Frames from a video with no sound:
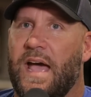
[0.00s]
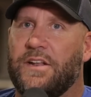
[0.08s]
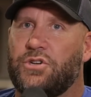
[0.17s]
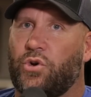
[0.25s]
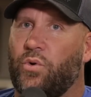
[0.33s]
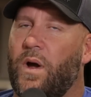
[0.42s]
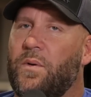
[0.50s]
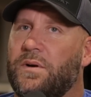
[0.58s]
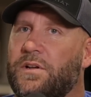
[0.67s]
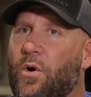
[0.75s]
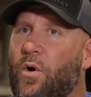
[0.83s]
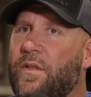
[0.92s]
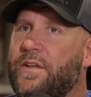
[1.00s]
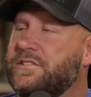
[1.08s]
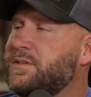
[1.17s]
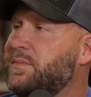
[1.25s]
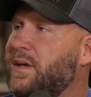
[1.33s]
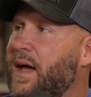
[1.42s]
And Troy would go on
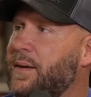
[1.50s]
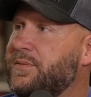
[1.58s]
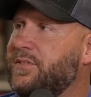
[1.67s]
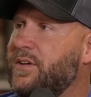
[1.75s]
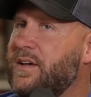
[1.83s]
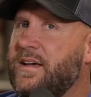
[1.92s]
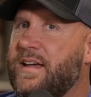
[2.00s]
there sometimes,